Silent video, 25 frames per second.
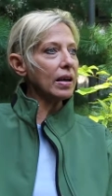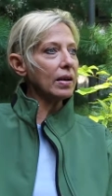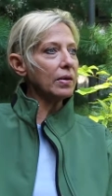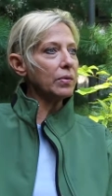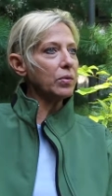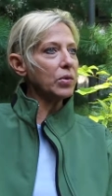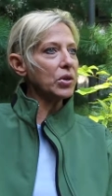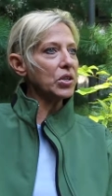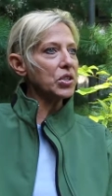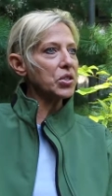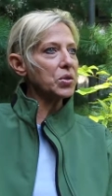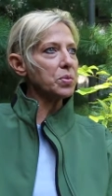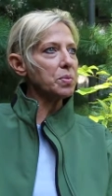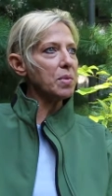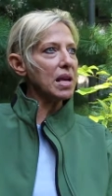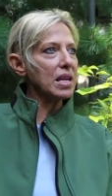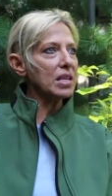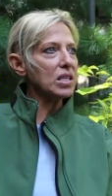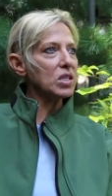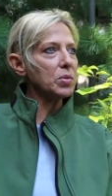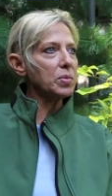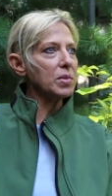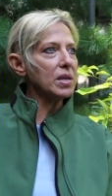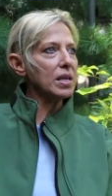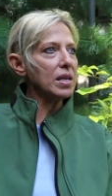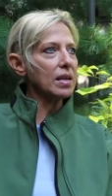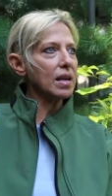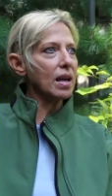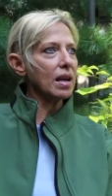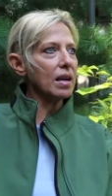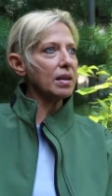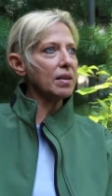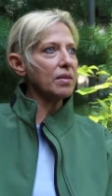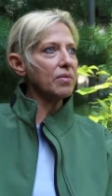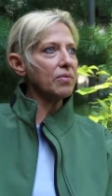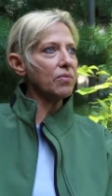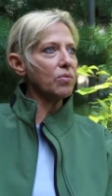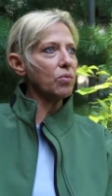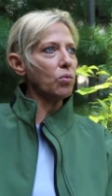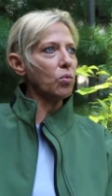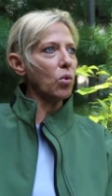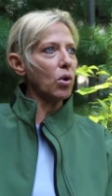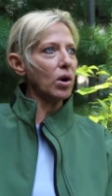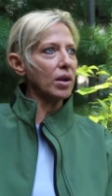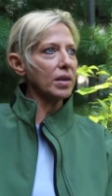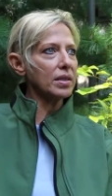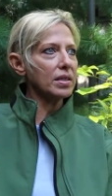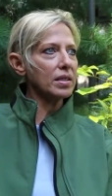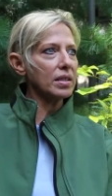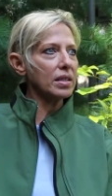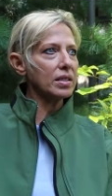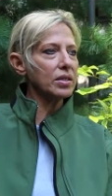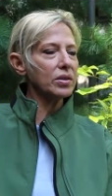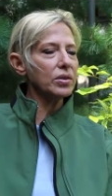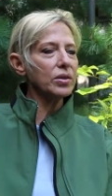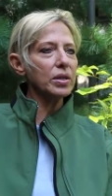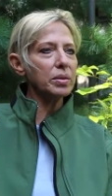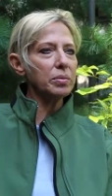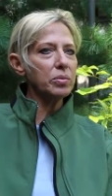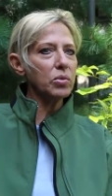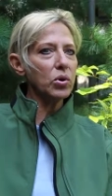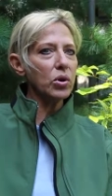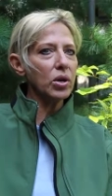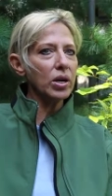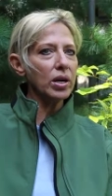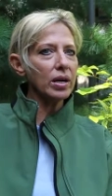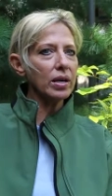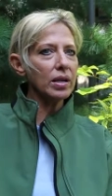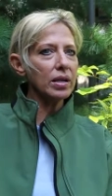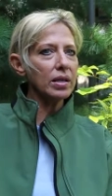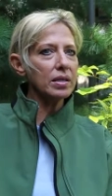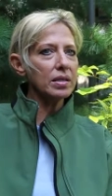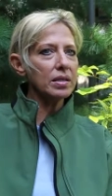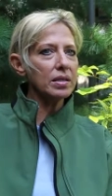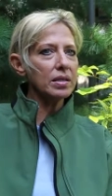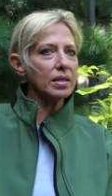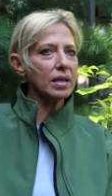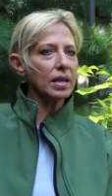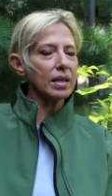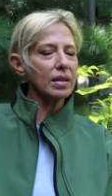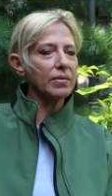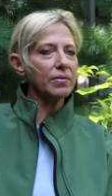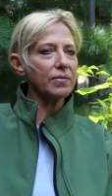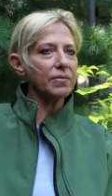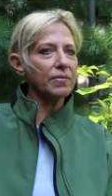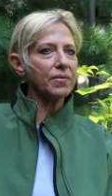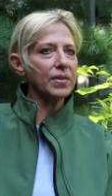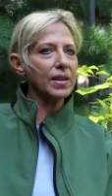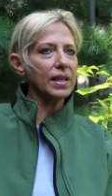and which makes me kind of want to do it more instead of